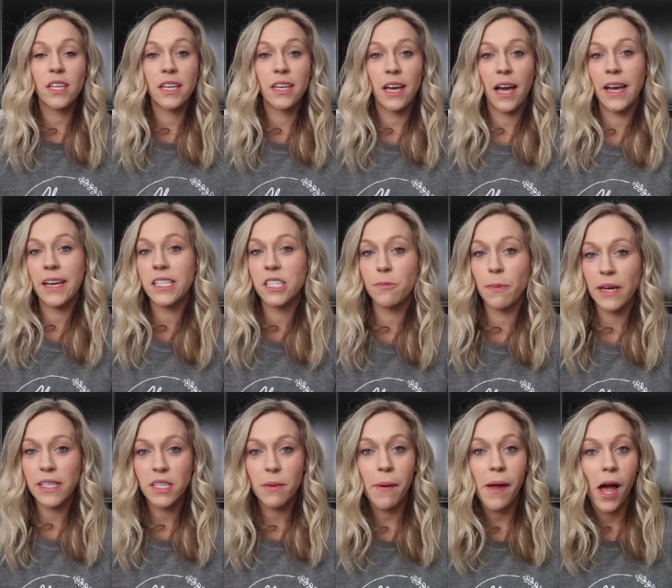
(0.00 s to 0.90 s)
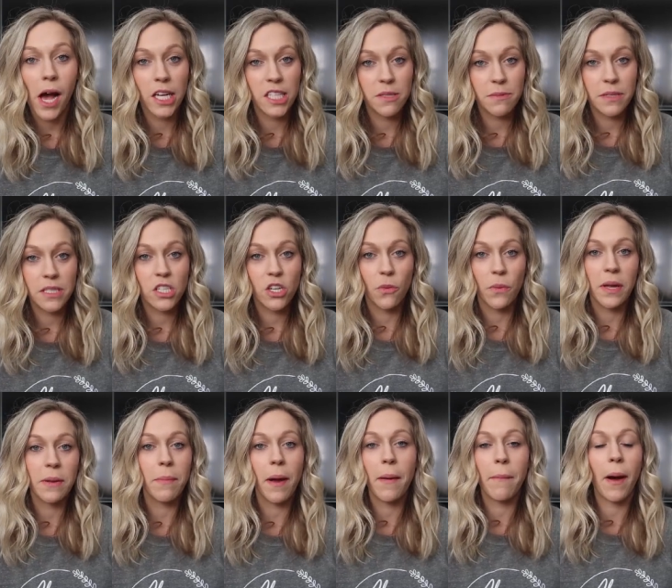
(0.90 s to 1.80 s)
I expected my husband to
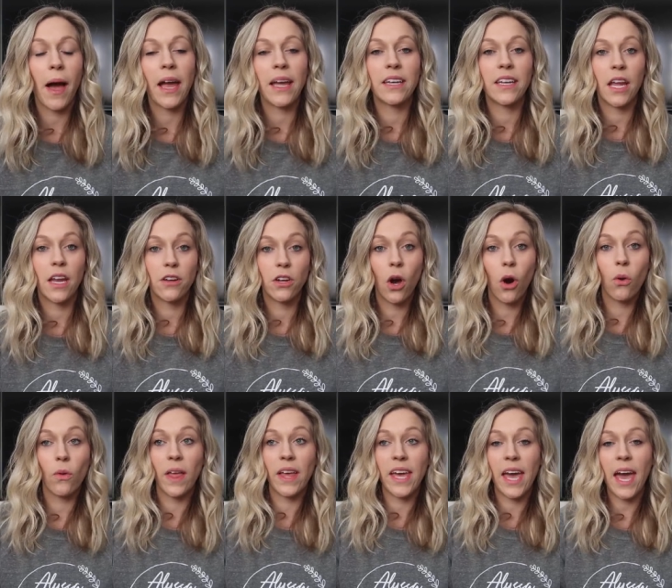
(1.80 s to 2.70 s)
read my mind and know like,